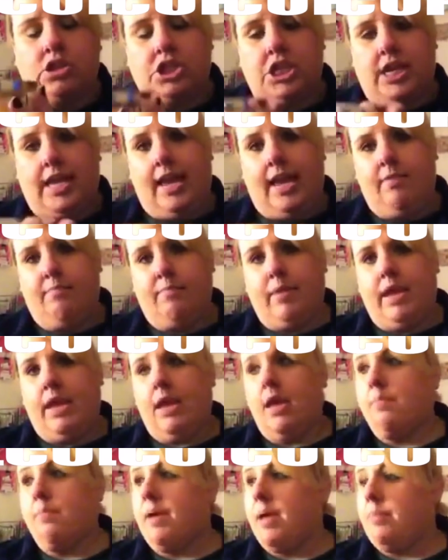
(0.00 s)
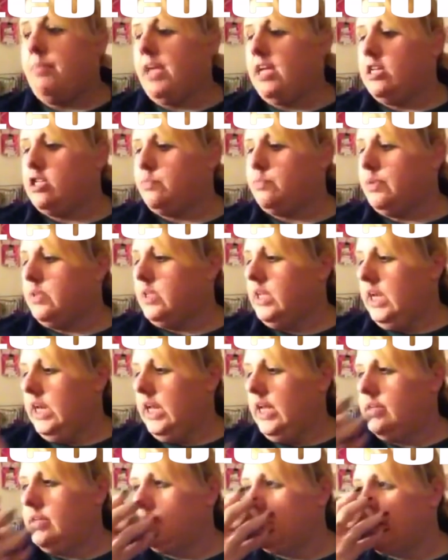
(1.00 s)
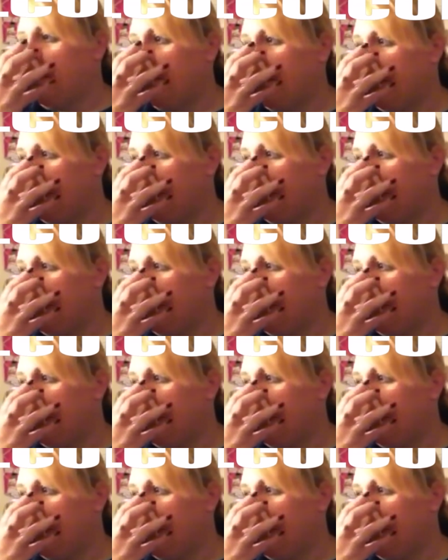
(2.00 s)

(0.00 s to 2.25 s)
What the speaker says: she gave me my peach Bellinis.